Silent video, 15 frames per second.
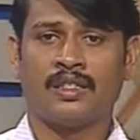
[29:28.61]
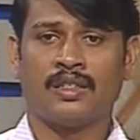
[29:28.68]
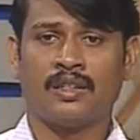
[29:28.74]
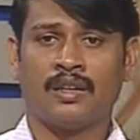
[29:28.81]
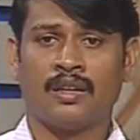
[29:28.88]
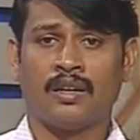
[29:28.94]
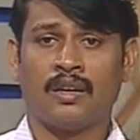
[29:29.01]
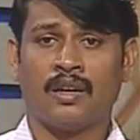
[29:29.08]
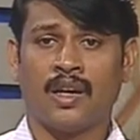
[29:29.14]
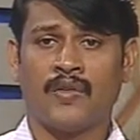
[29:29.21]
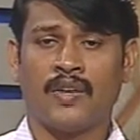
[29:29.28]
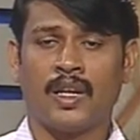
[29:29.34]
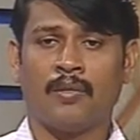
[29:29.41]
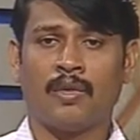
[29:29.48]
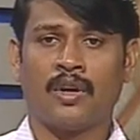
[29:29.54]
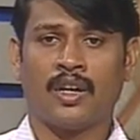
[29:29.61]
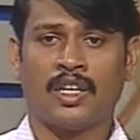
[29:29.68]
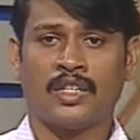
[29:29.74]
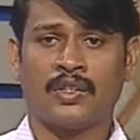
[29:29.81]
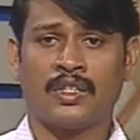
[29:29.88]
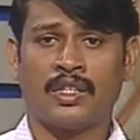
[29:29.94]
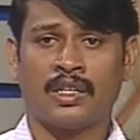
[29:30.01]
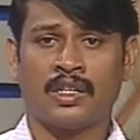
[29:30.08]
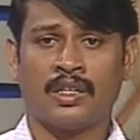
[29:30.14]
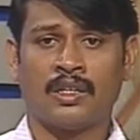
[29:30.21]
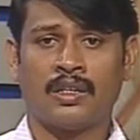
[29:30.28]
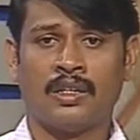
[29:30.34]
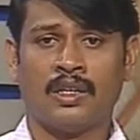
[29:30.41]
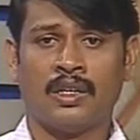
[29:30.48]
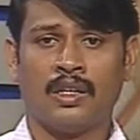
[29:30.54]
available on your
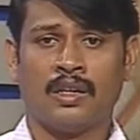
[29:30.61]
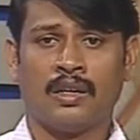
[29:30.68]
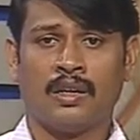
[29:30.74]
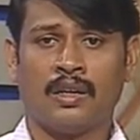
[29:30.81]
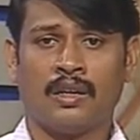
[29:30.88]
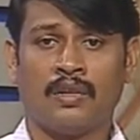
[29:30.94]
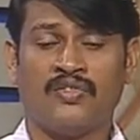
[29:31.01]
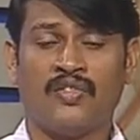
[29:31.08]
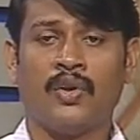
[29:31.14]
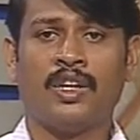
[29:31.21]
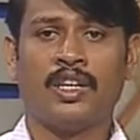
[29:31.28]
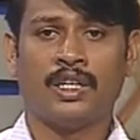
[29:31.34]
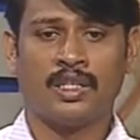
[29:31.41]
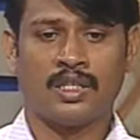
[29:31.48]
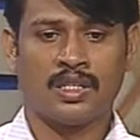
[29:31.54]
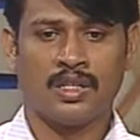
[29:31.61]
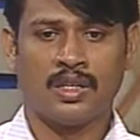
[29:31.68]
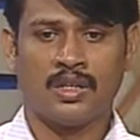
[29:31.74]
folders.